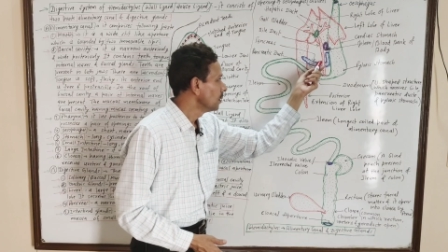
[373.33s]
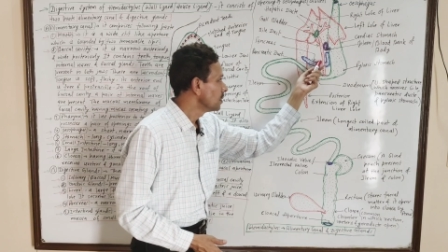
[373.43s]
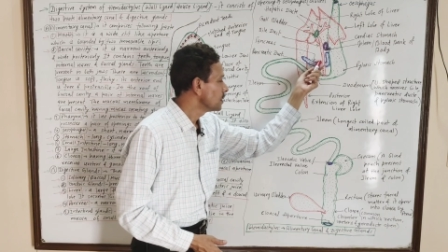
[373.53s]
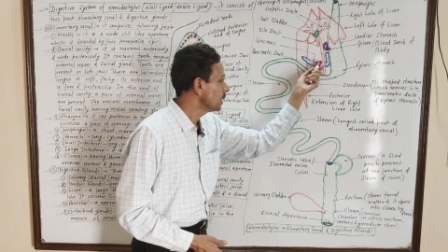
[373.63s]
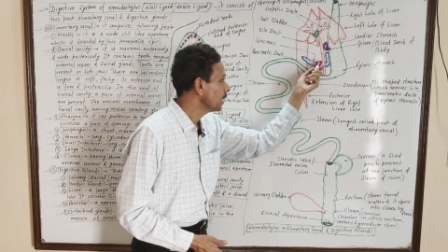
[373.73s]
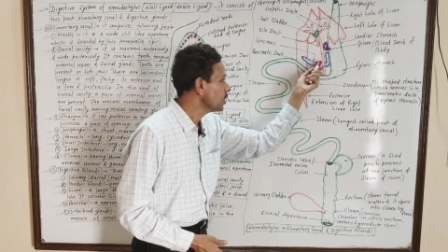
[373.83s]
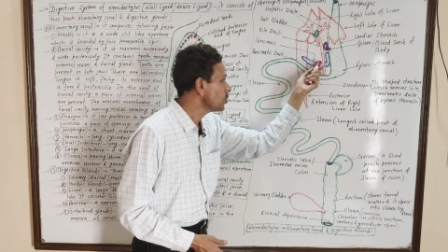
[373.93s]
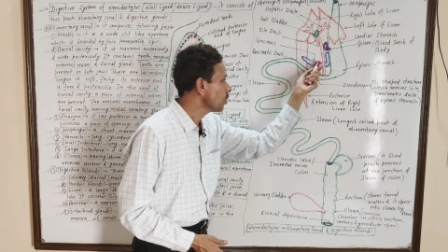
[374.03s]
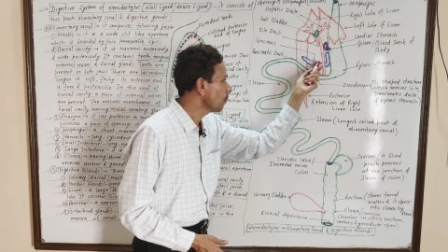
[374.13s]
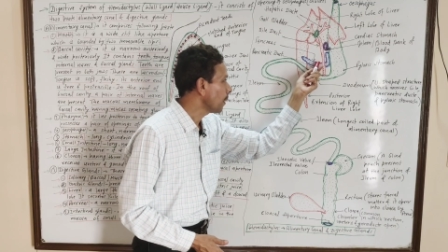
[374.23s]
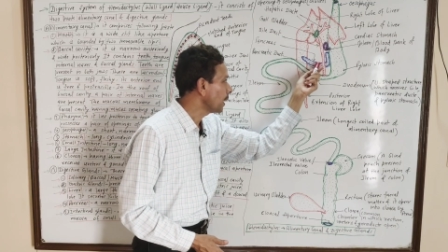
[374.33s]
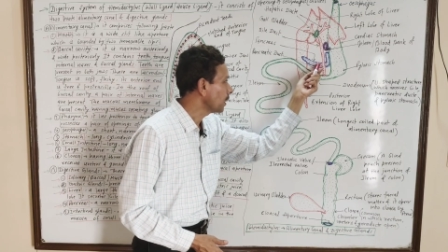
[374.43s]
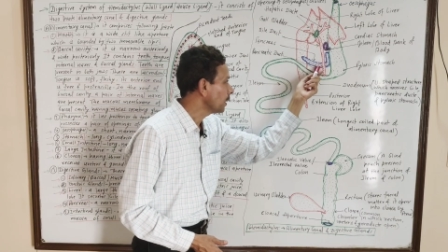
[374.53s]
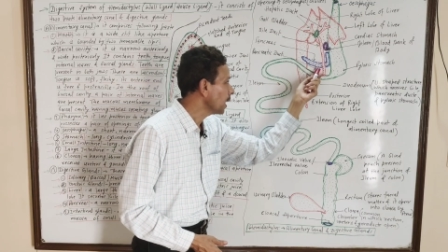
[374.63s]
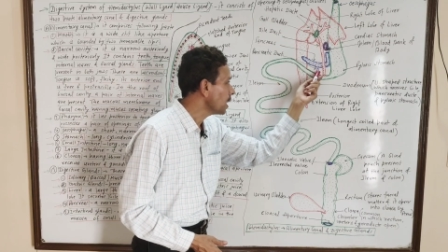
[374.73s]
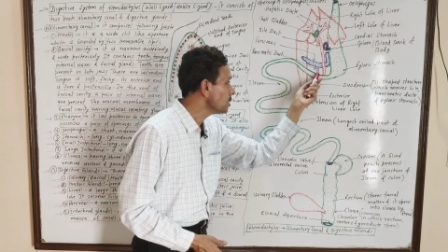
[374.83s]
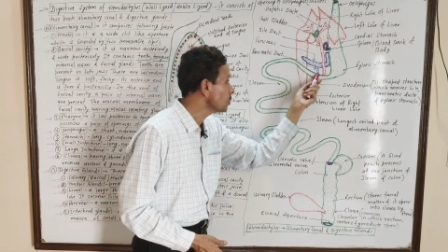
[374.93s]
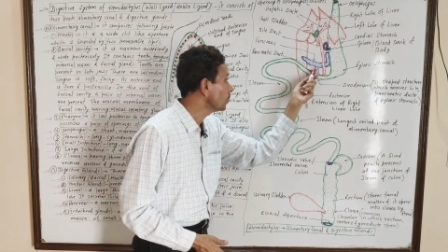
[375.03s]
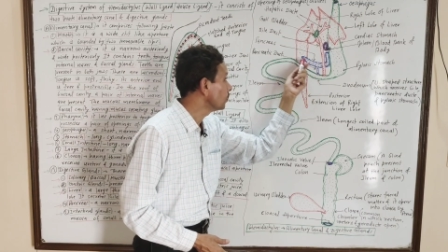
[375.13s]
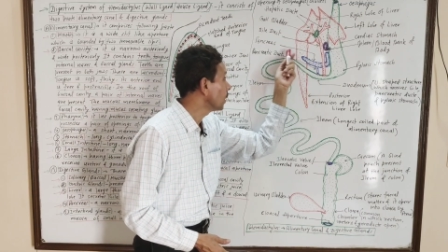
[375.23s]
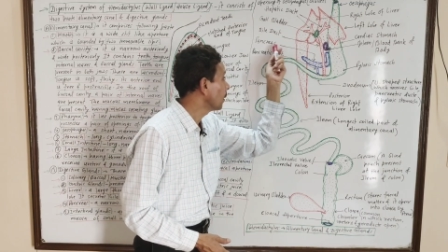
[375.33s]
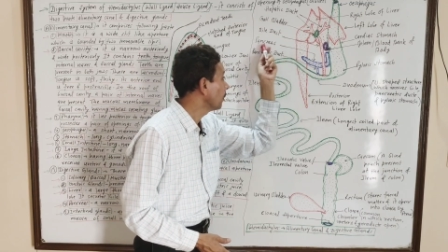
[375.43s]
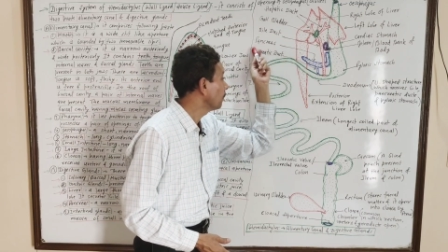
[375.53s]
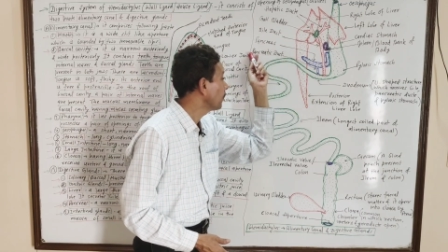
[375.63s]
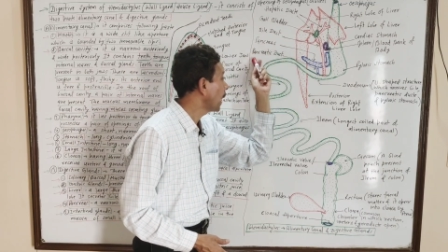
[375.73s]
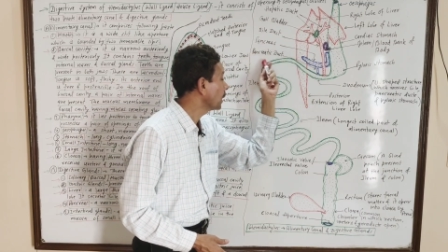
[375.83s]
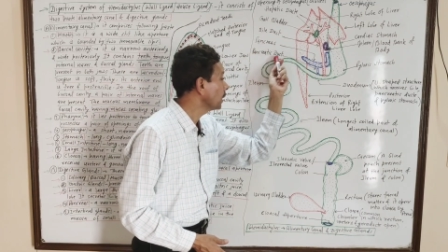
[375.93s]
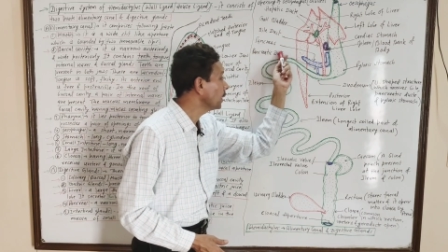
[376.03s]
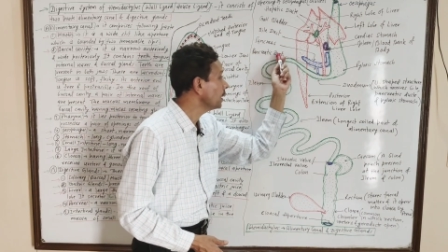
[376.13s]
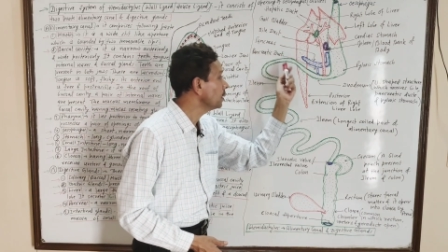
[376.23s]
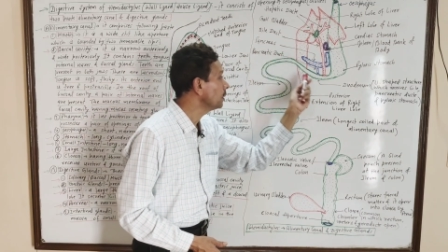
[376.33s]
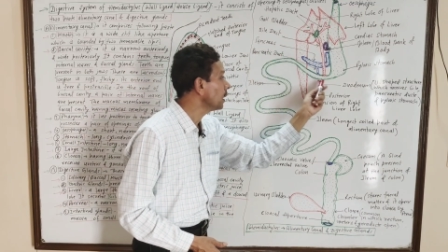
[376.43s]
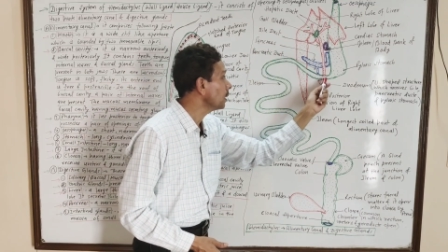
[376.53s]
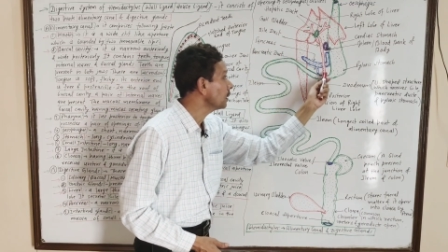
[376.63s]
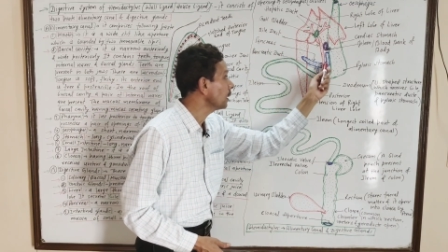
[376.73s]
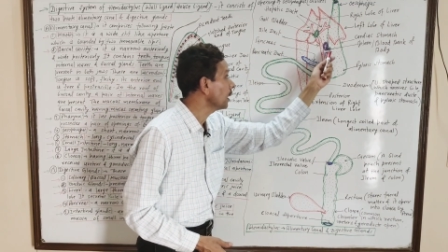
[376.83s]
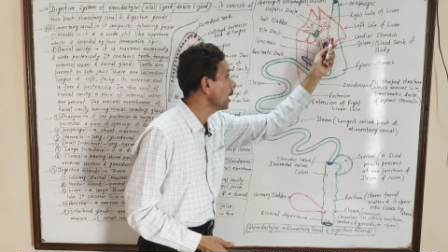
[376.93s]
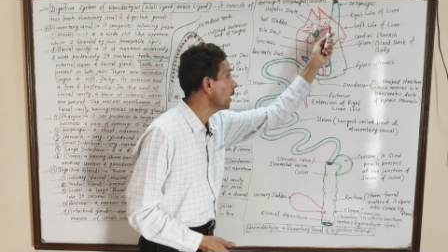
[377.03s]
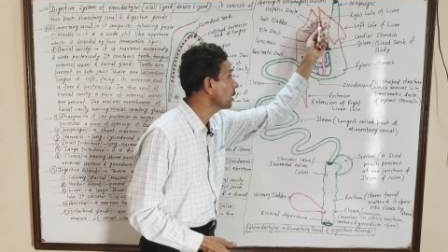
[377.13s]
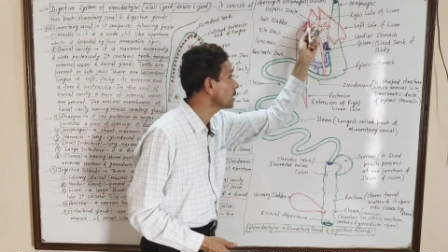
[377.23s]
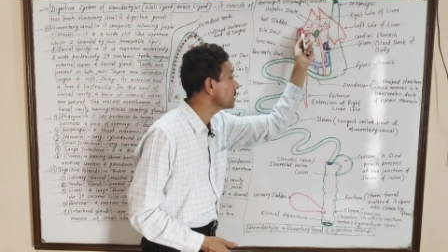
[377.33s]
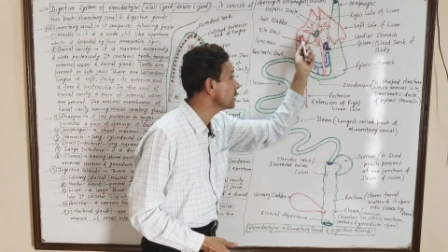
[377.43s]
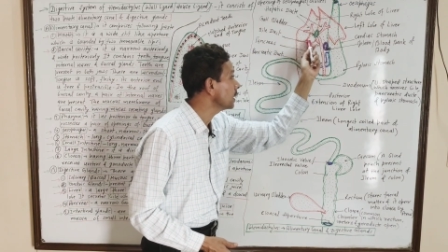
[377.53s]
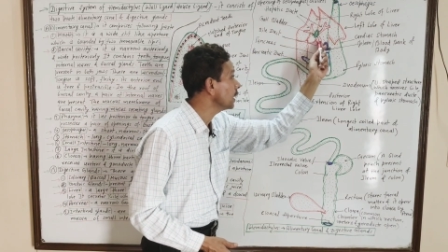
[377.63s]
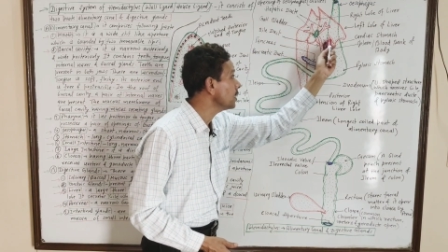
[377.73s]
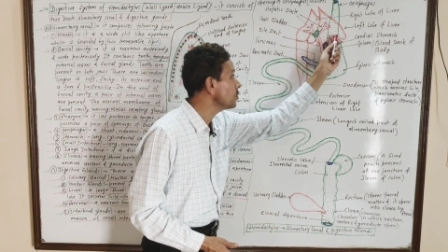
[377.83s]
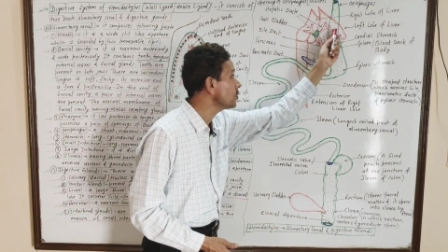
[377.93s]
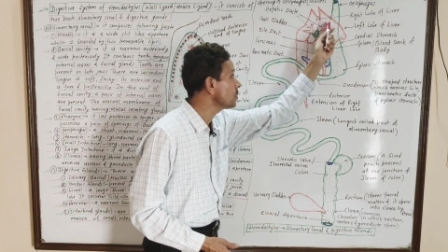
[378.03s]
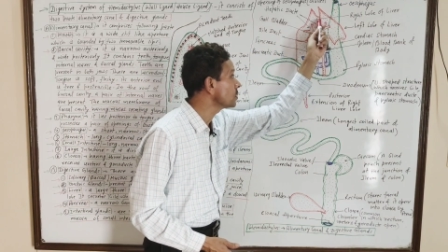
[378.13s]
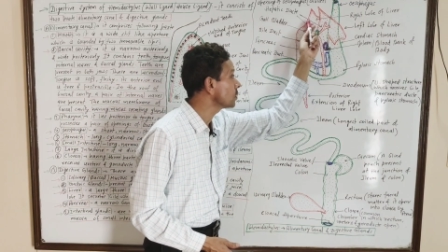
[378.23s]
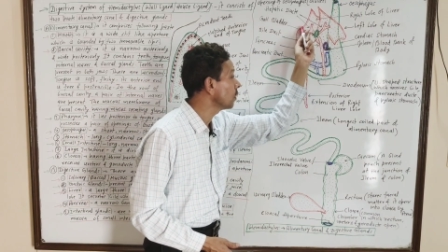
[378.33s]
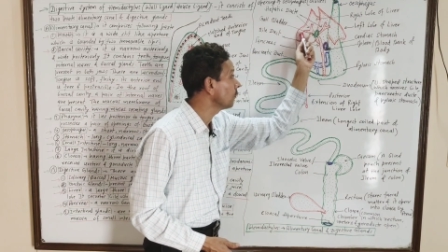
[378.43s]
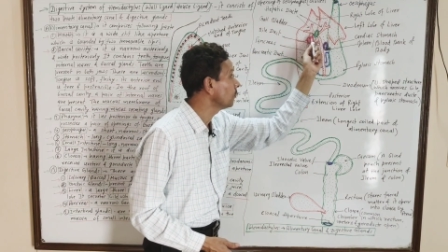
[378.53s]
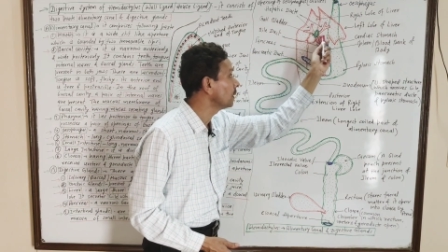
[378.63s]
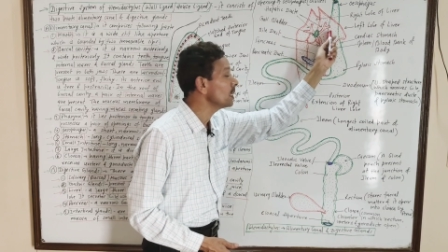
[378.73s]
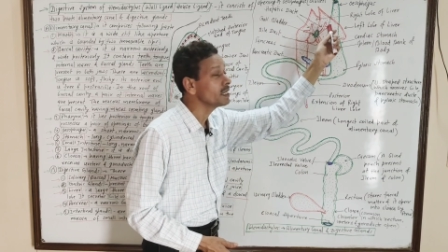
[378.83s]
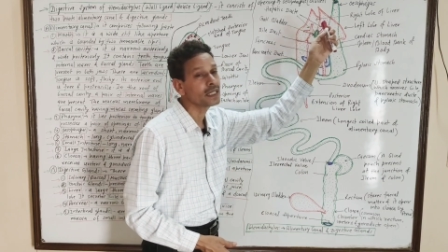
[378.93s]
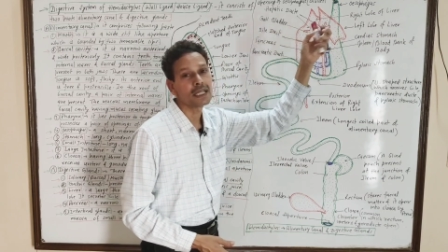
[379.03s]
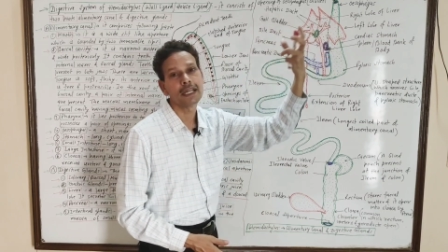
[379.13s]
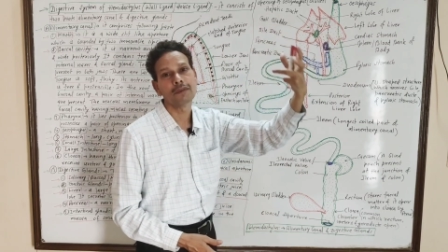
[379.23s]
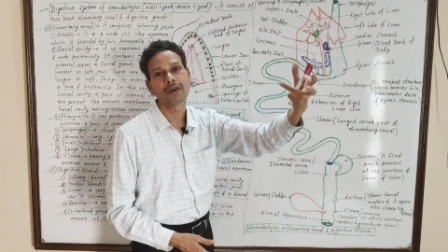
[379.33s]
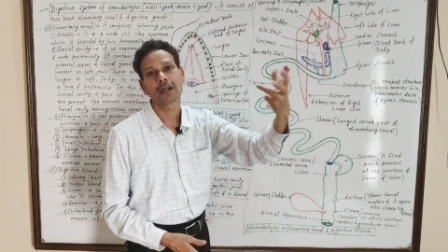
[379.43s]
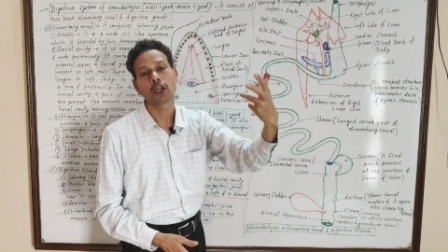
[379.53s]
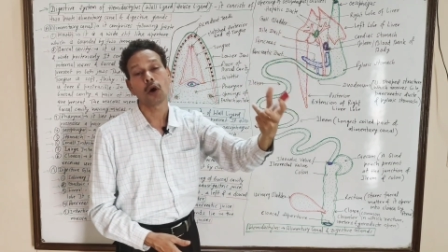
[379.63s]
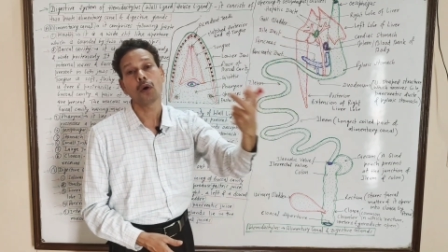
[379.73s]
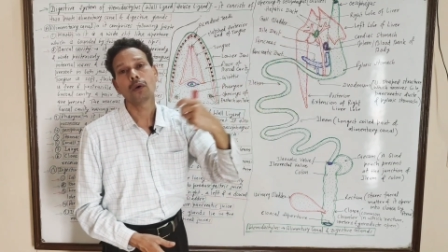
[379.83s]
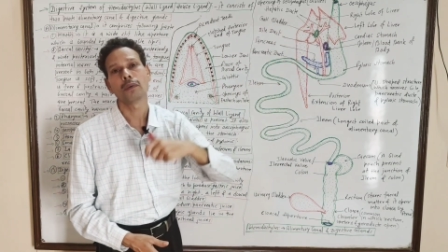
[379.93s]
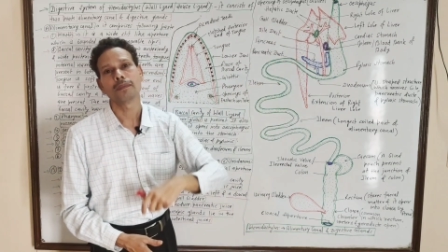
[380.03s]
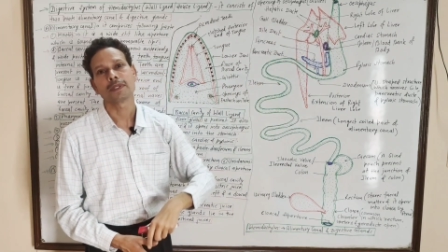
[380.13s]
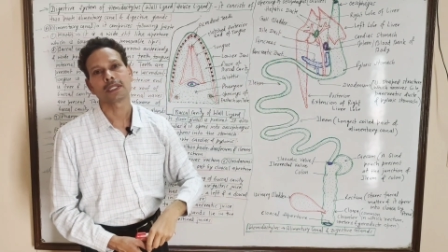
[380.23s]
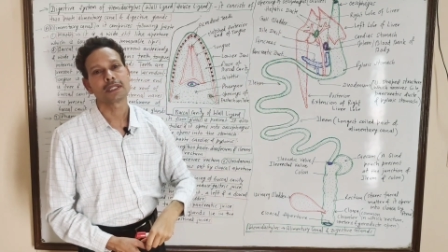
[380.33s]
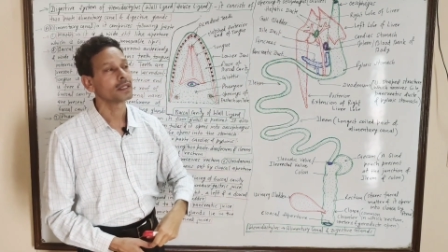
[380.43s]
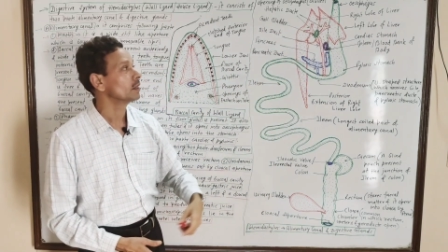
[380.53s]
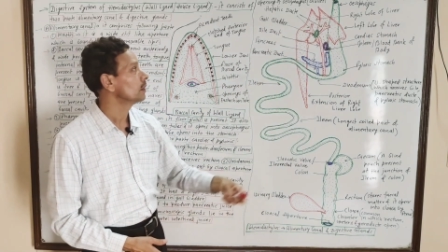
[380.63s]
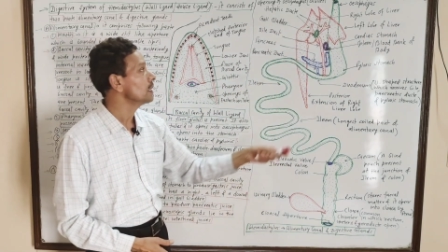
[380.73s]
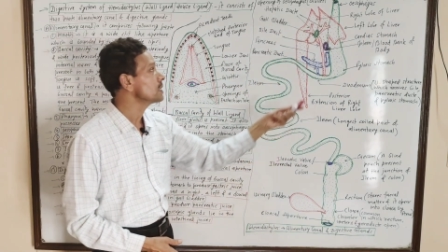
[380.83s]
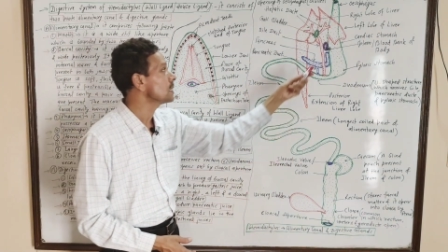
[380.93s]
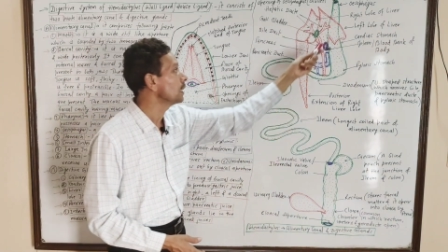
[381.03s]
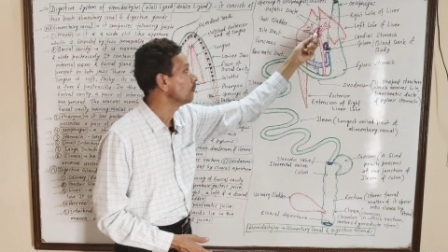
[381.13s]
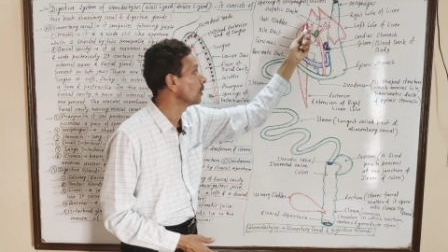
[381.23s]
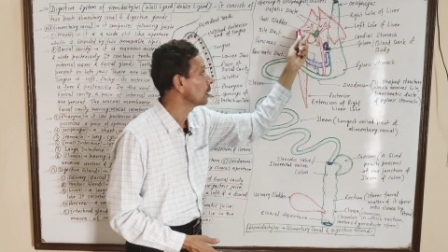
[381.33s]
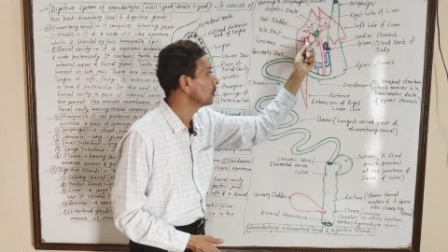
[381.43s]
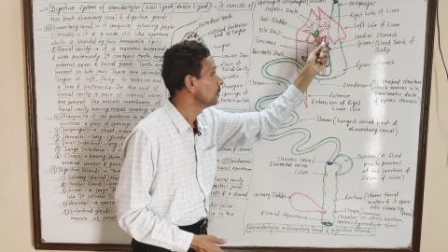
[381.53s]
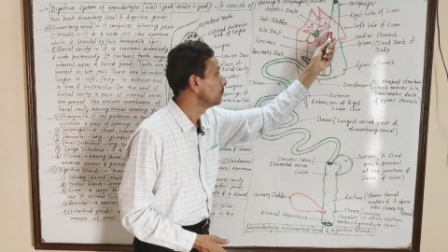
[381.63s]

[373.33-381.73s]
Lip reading: secretion of pancreas through the pancreatic duct and the secretions of this liver lobes, this liver